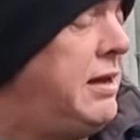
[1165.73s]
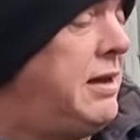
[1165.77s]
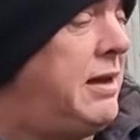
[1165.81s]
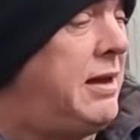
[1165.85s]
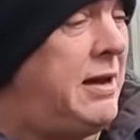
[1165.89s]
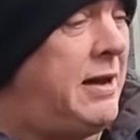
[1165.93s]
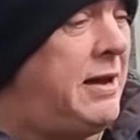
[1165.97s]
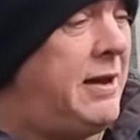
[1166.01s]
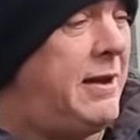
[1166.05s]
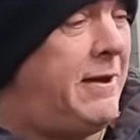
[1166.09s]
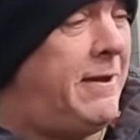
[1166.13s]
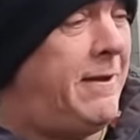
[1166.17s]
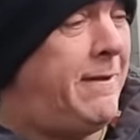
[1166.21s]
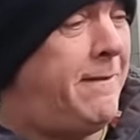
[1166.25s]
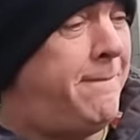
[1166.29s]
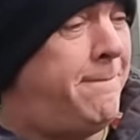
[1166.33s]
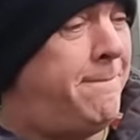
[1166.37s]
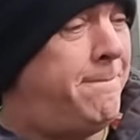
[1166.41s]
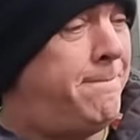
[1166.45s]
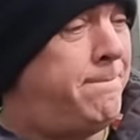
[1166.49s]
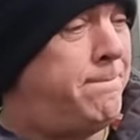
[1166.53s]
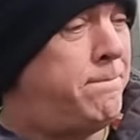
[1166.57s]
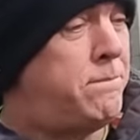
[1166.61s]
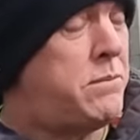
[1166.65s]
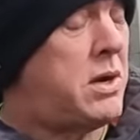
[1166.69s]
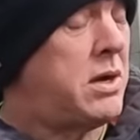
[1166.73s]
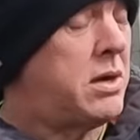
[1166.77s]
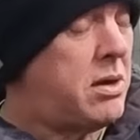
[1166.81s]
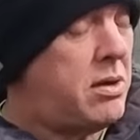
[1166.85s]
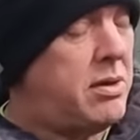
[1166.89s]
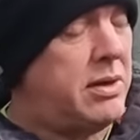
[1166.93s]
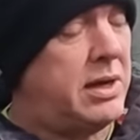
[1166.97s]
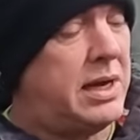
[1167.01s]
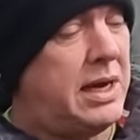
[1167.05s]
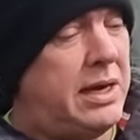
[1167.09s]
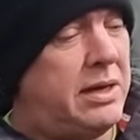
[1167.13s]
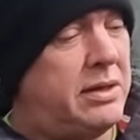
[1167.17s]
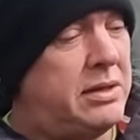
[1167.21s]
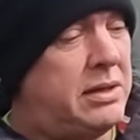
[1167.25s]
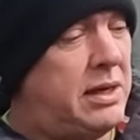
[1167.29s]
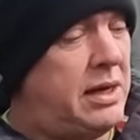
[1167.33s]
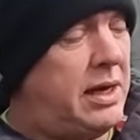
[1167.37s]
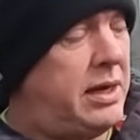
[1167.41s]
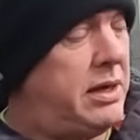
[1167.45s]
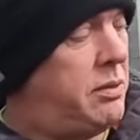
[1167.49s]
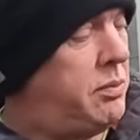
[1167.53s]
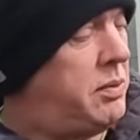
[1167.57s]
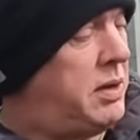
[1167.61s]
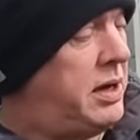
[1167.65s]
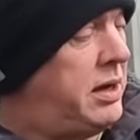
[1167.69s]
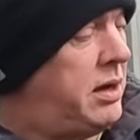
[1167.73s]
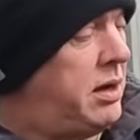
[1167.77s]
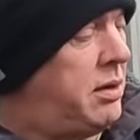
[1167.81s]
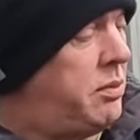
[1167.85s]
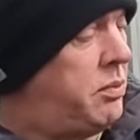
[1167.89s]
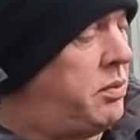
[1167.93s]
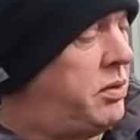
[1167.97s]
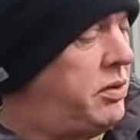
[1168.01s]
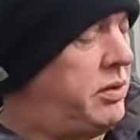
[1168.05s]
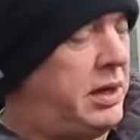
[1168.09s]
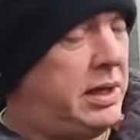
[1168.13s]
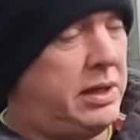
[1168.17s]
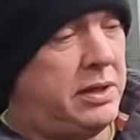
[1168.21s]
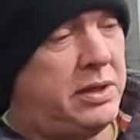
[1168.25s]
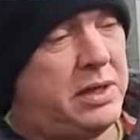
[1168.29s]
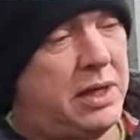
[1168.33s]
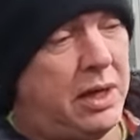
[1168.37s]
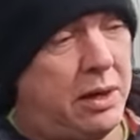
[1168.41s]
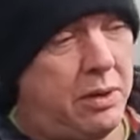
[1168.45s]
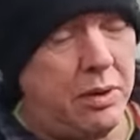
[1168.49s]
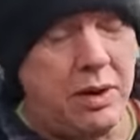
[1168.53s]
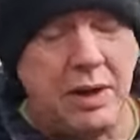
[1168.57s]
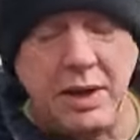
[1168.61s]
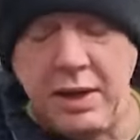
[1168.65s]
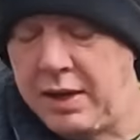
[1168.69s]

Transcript: Um, I can't get it to lay the way that I want it to.